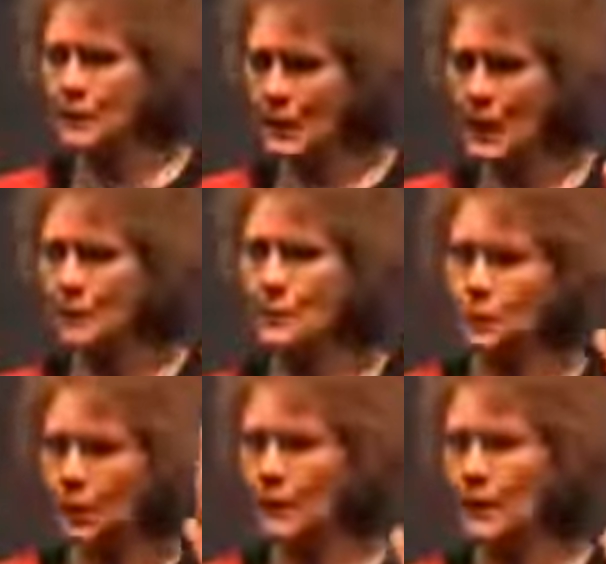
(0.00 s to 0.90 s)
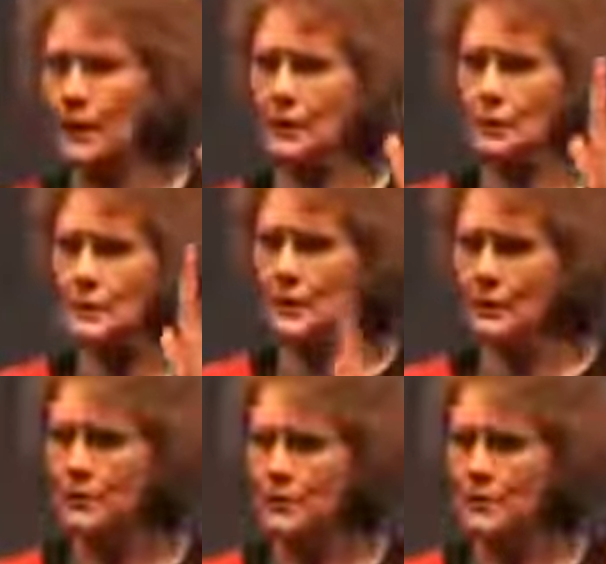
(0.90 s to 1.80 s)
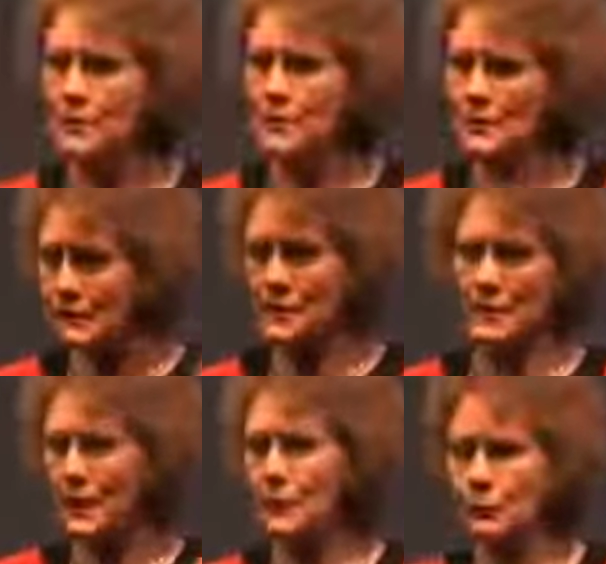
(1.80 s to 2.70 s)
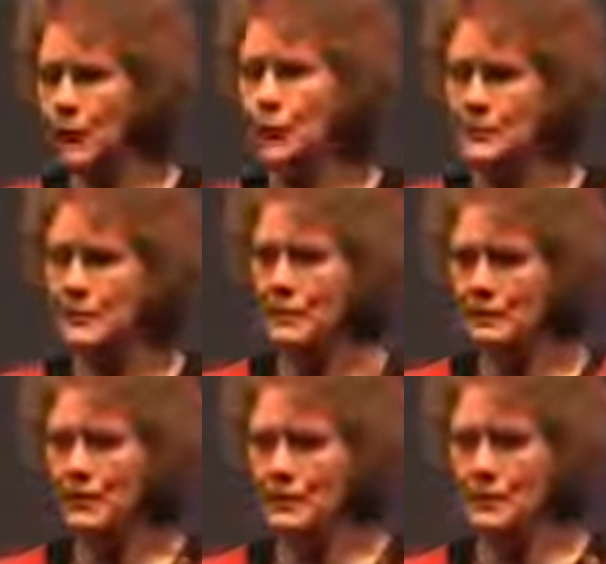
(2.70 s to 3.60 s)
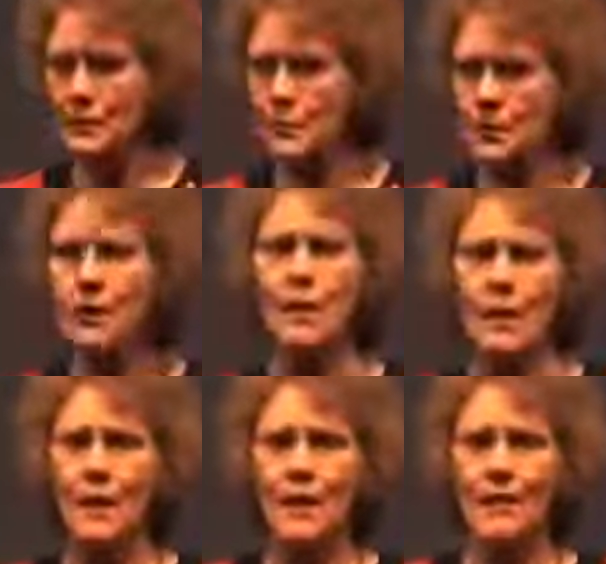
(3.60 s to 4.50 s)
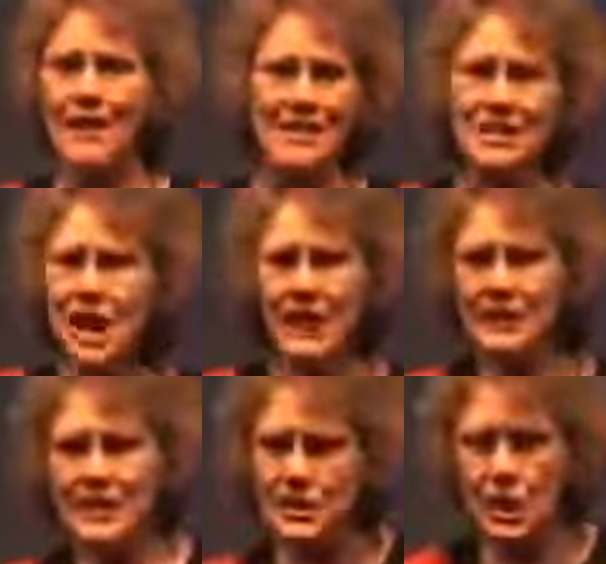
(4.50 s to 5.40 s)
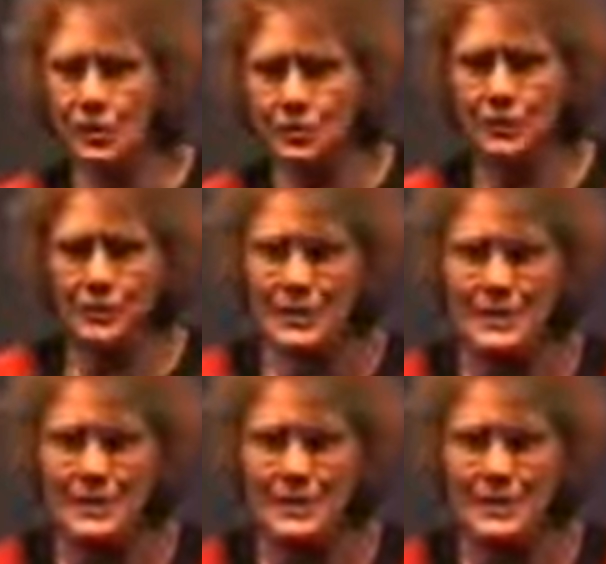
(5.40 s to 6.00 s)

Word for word: and it happened one day, it was there, and the next, the day before it wasn't there, and the next day it was there? That's not a degenerative